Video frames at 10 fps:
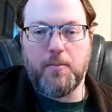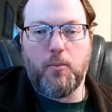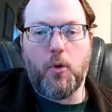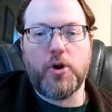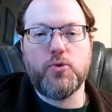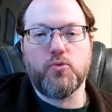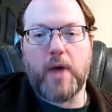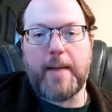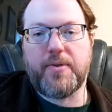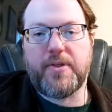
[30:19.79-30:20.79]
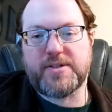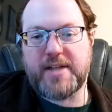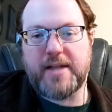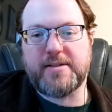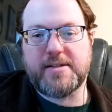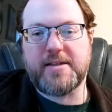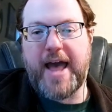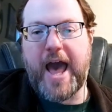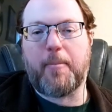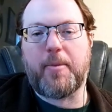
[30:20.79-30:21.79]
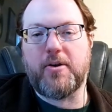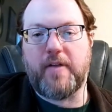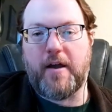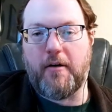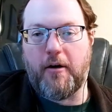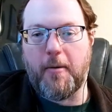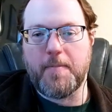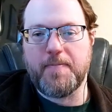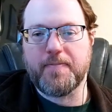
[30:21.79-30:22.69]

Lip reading: The more you rape their senses, the happier they are.